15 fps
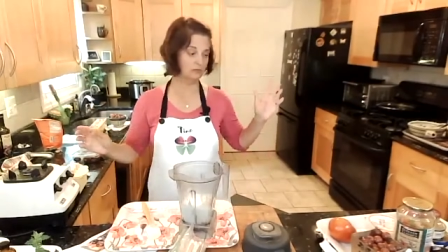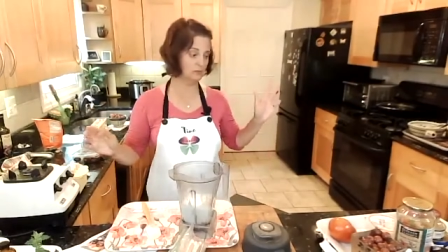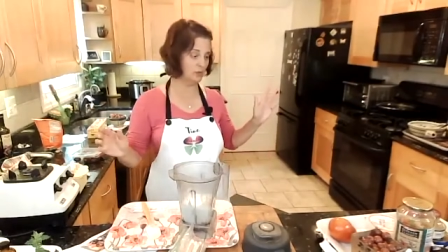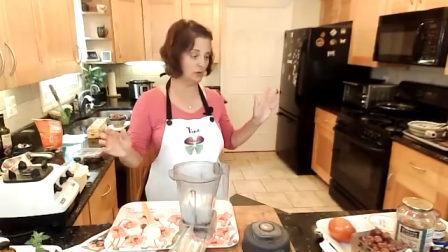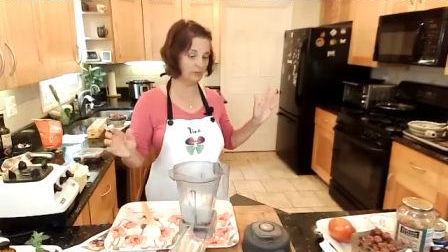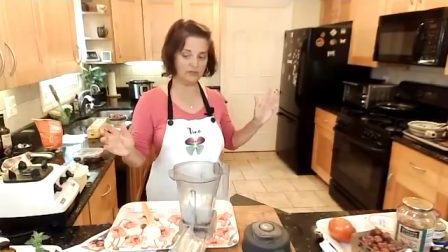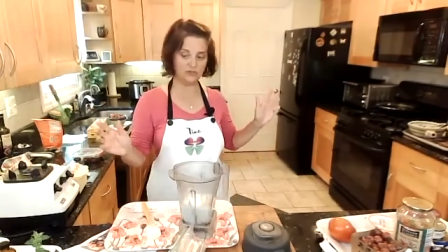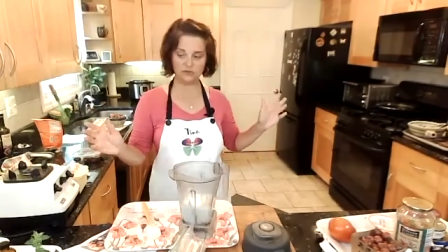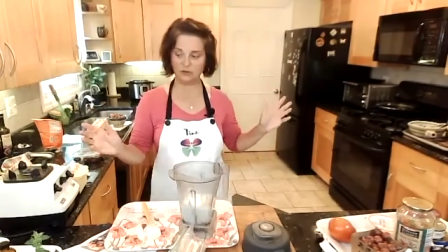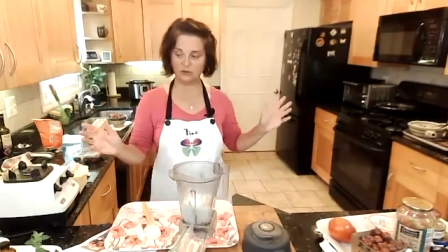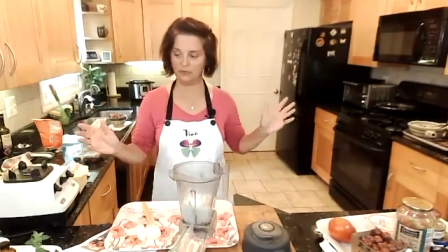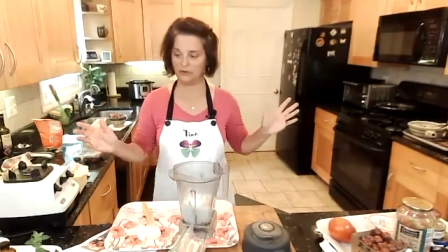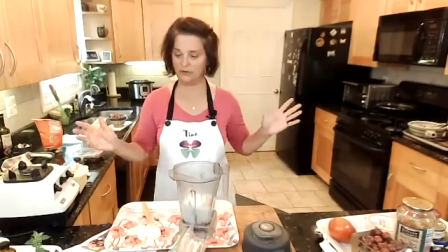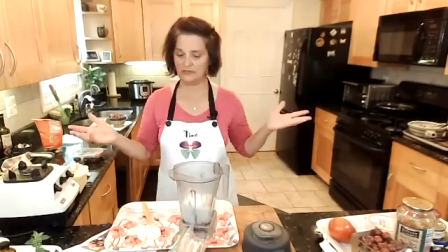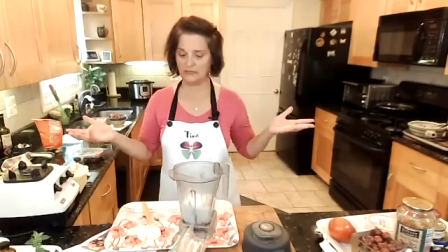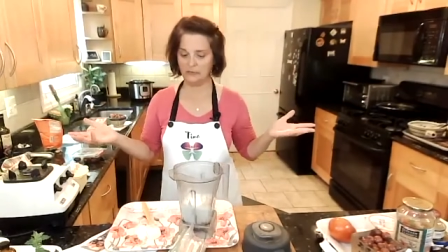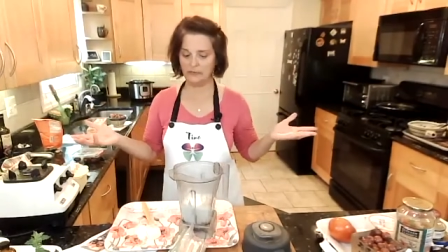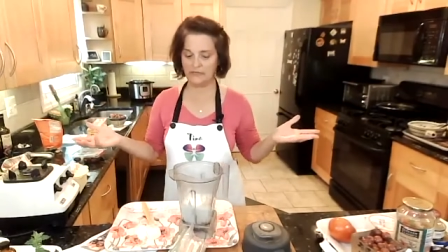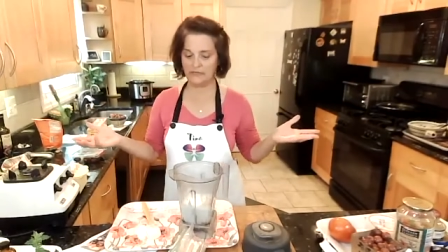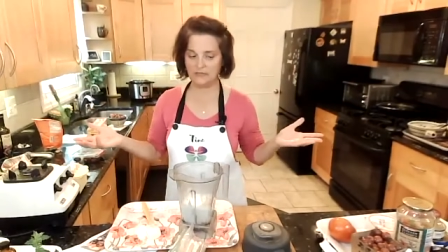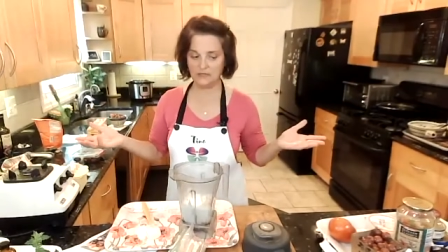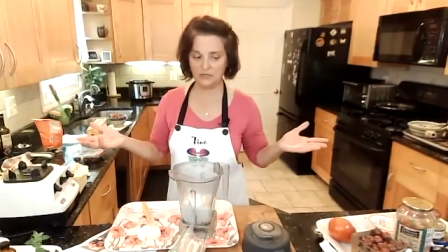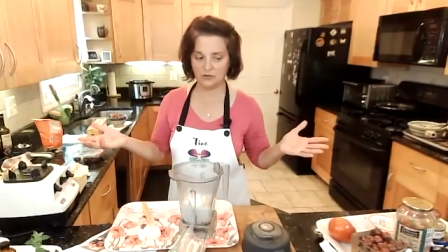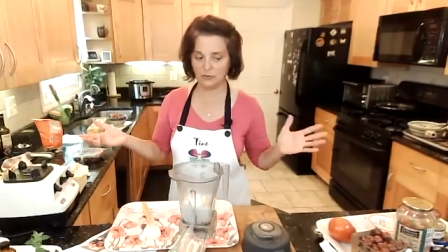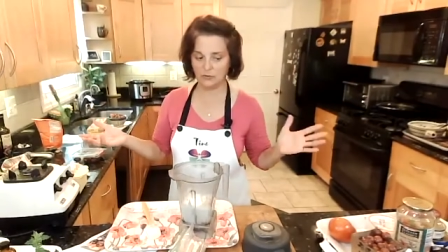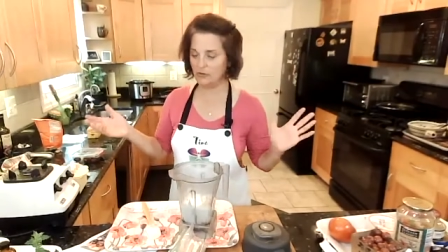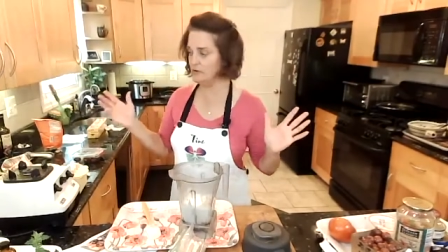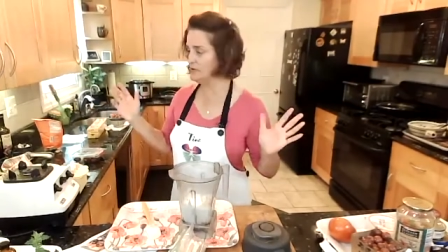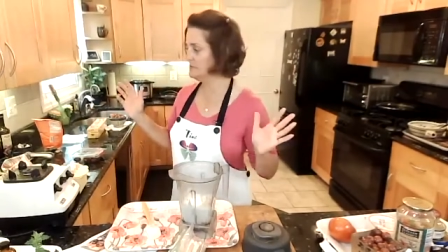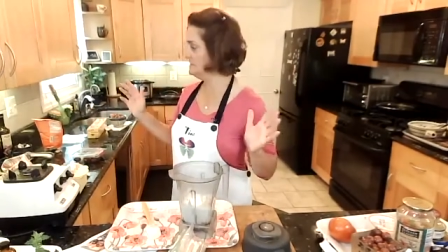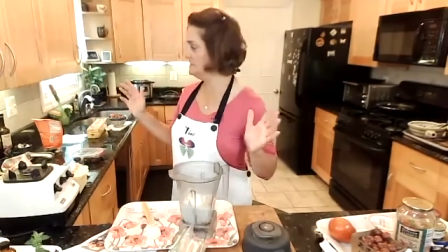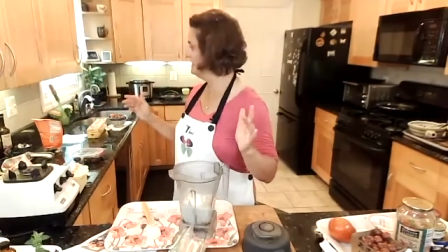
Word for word: where are my strawberries? Anybody see strawberries?